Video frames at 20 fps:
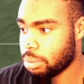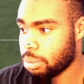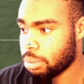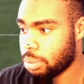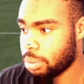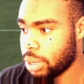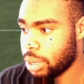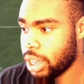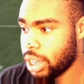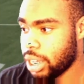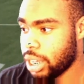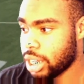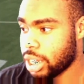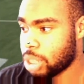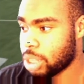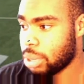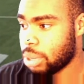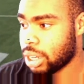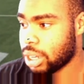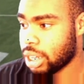But he gets
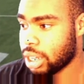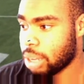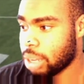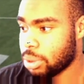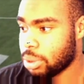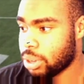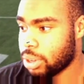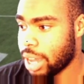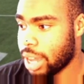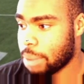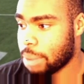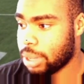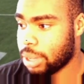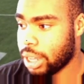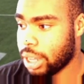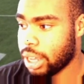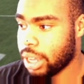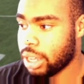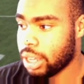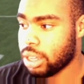picked up on that
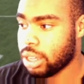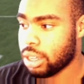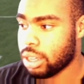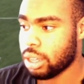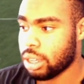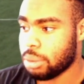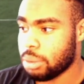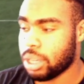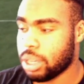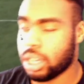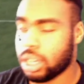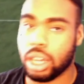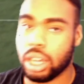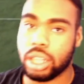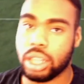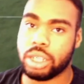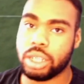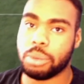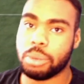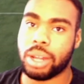play
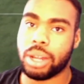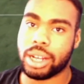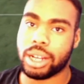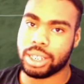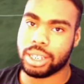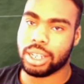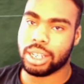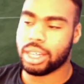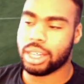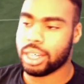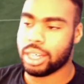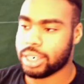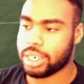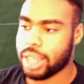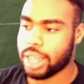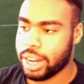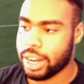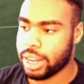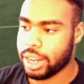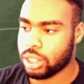because he blocked the
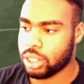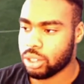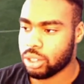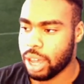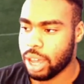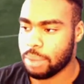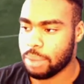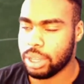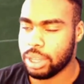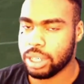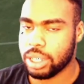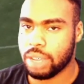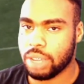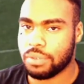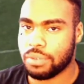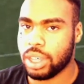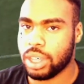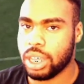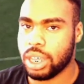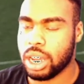tight end. So that means
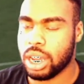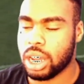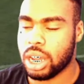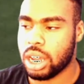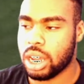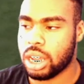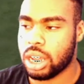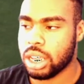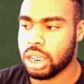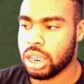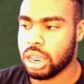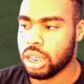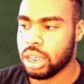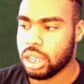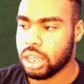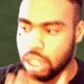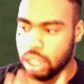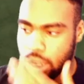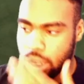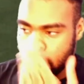if the
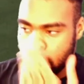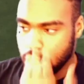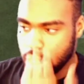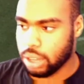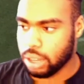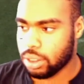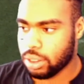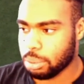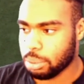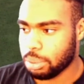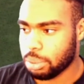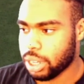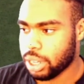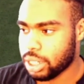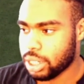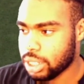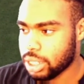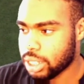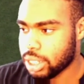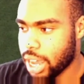
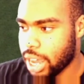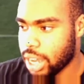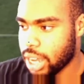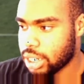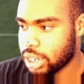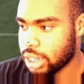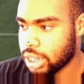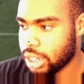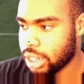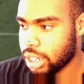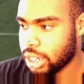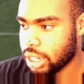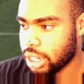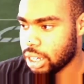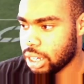blitz is actually